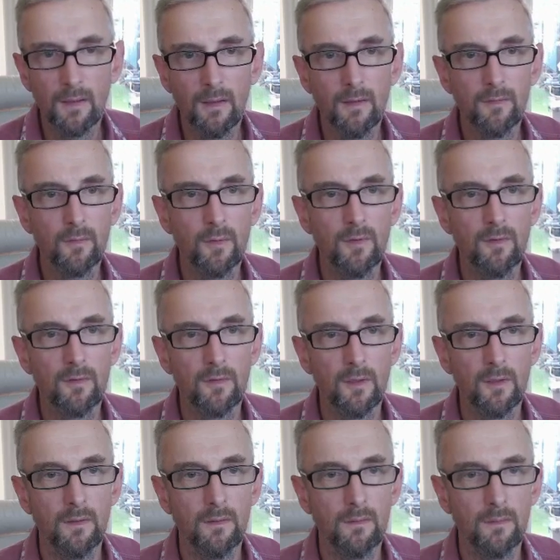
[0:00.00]
afterwards. So
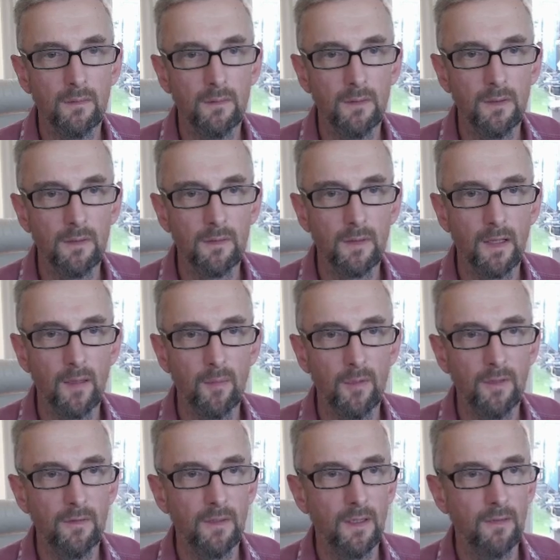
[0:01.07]
all right,
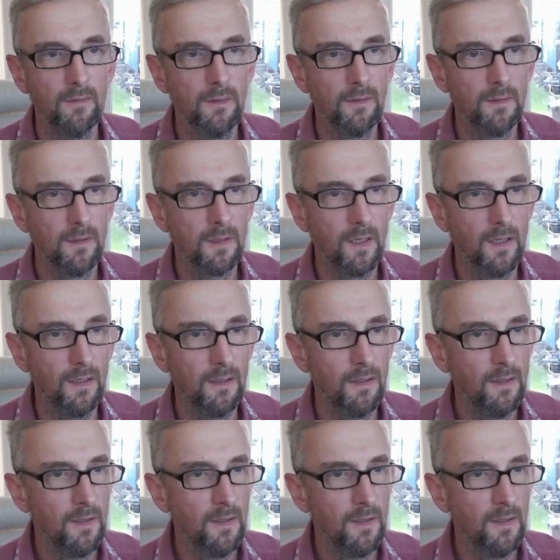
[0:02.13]
calibrated level. Okay.